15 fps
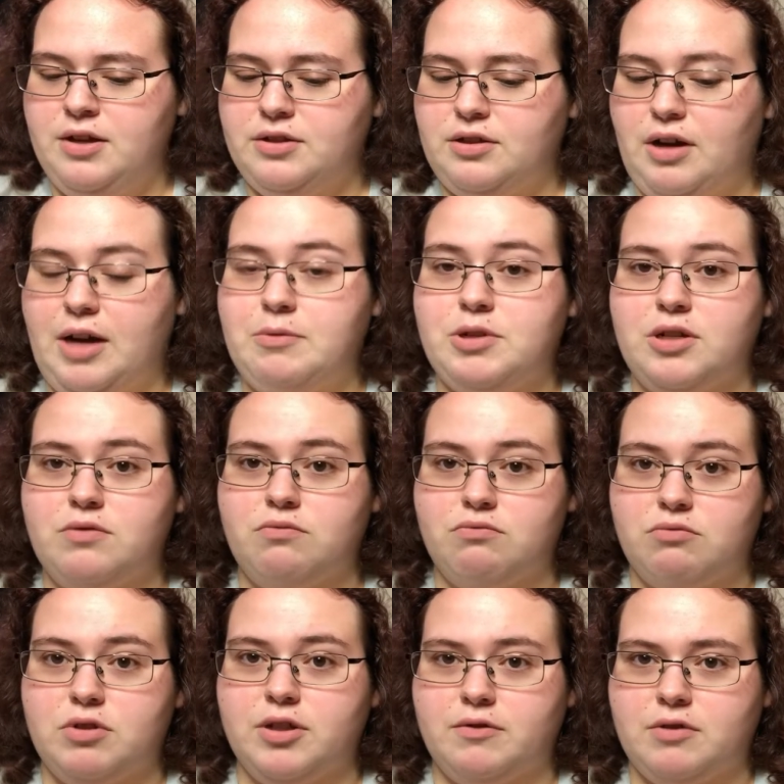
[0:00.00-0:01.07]
So I would just
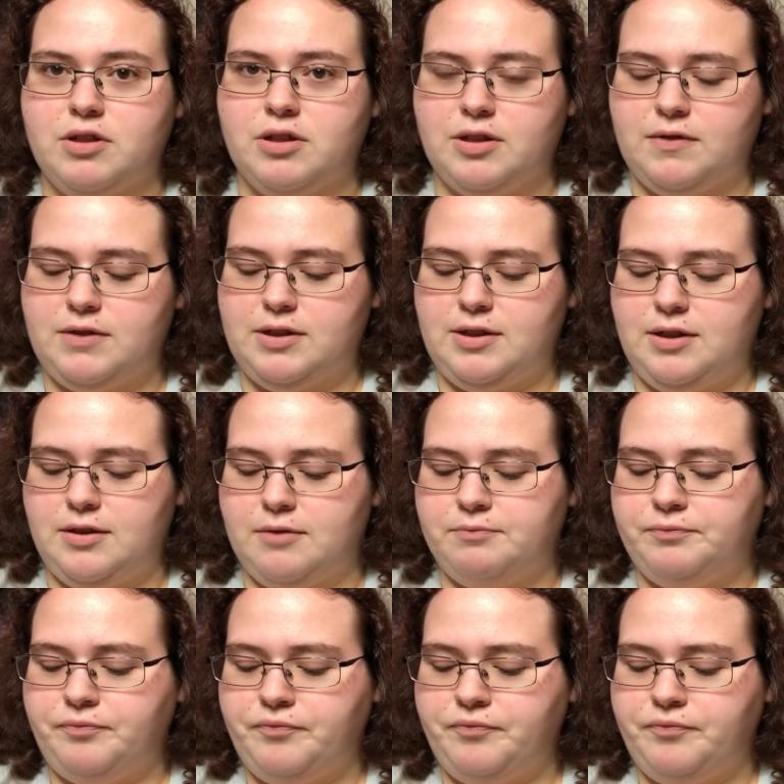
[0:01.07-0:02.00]
really, really love to see them.